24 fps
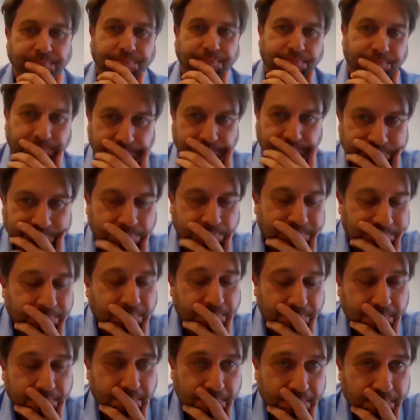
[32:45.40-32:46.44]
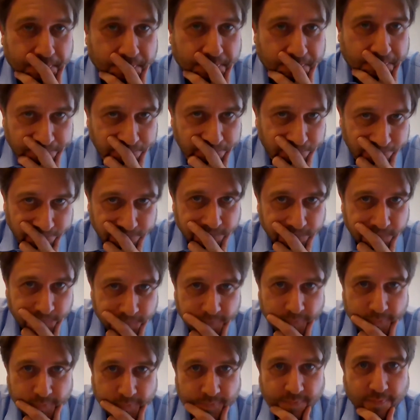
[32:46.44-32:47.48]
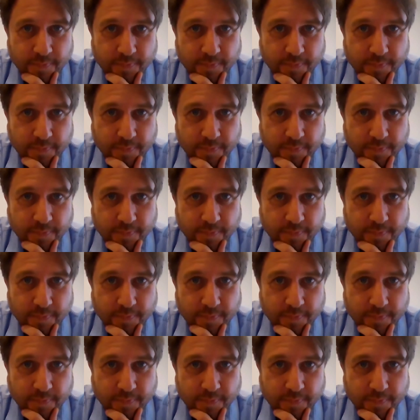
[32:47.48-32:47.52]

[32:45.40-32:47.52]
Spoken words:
or they go, you know,